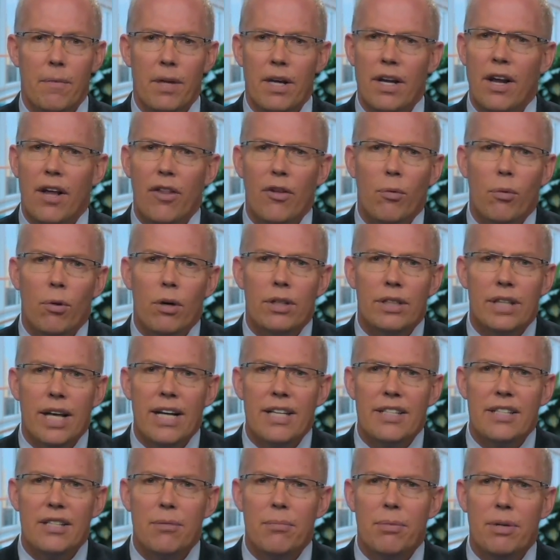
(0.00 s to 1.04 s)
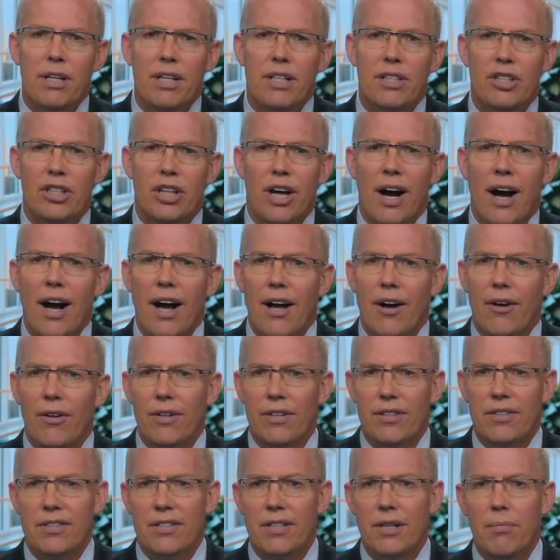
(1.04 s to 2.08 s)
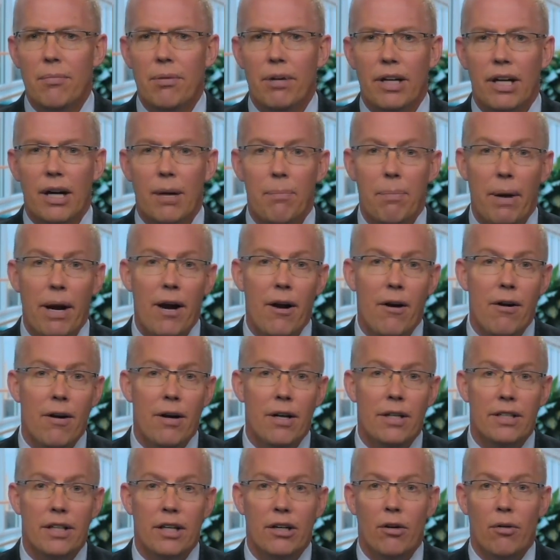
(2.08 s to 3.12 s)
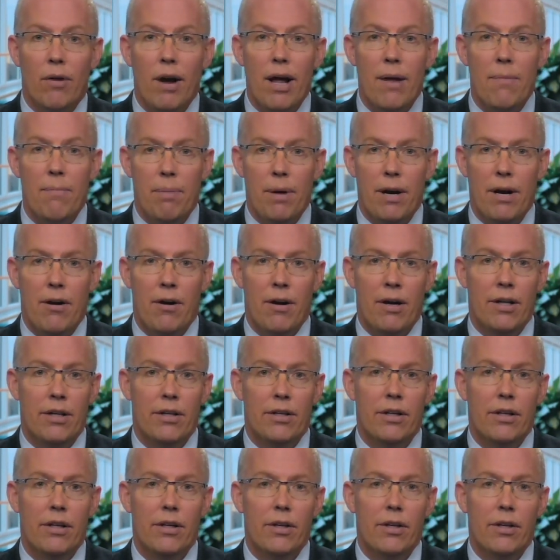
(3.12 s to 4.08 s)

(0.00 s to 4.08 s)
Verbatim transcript: In other words, has there been a child, a sibling, a parent, a grandparent,